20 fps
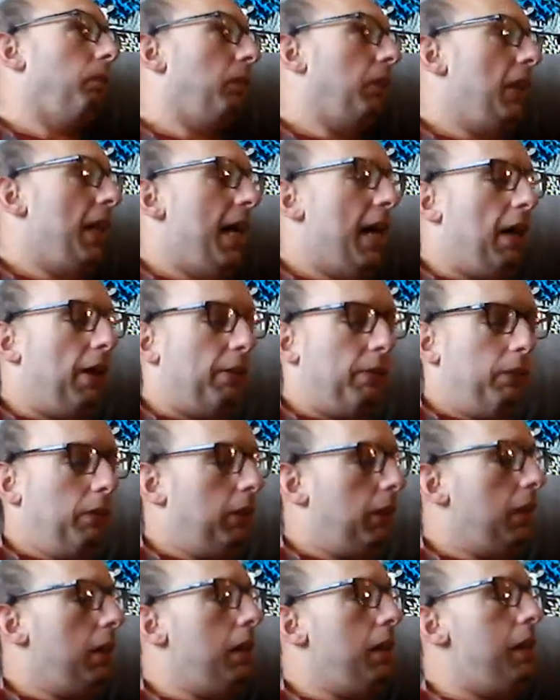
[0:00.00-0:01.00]
Now,
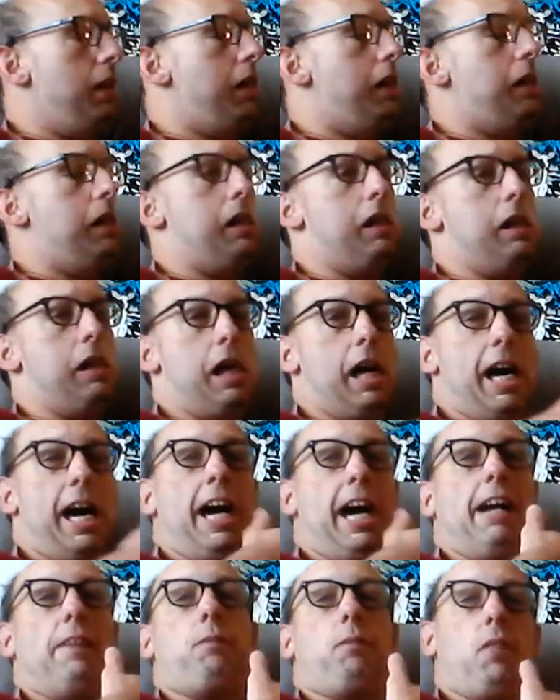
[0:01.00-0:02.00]

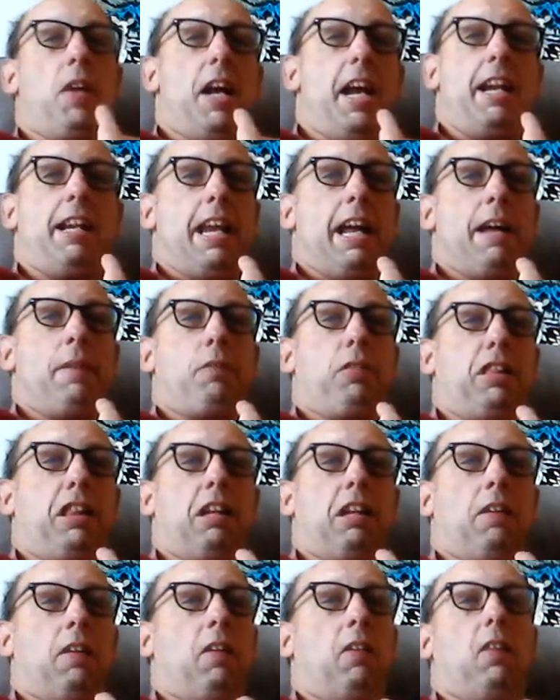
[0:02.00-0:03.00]
I played
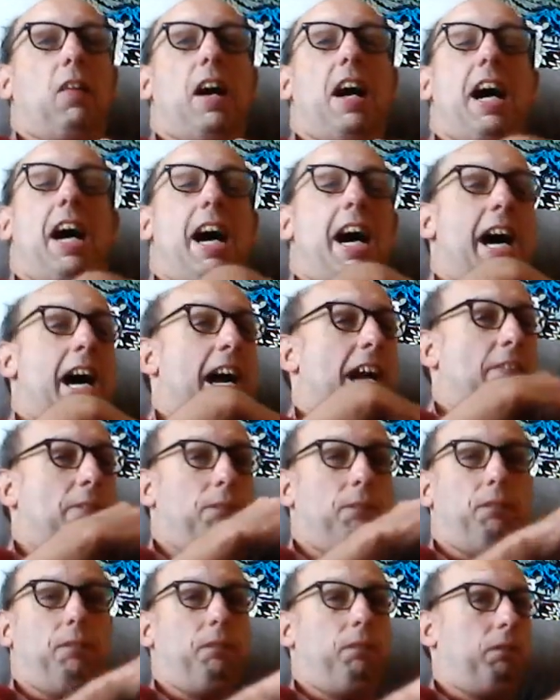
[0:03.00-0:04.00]
F-Zero. I
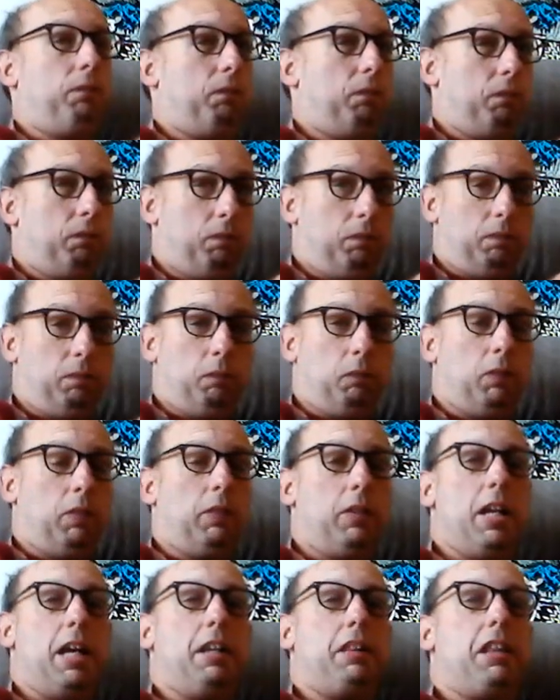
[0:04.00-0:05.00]
will
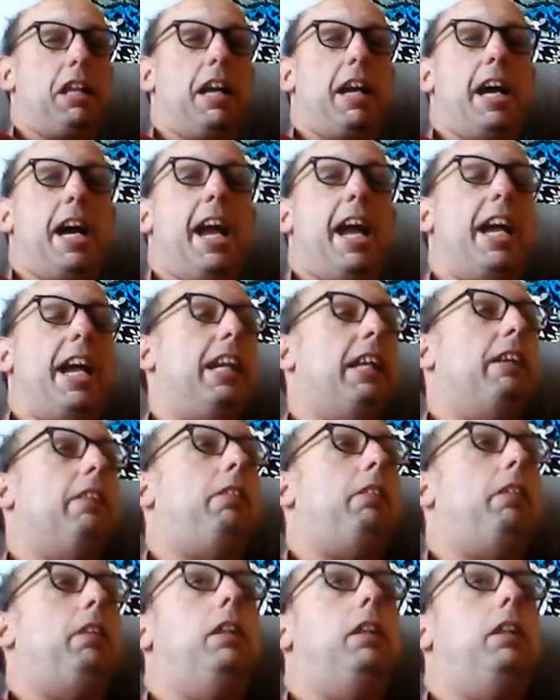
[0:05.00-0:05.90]
not say I hate it.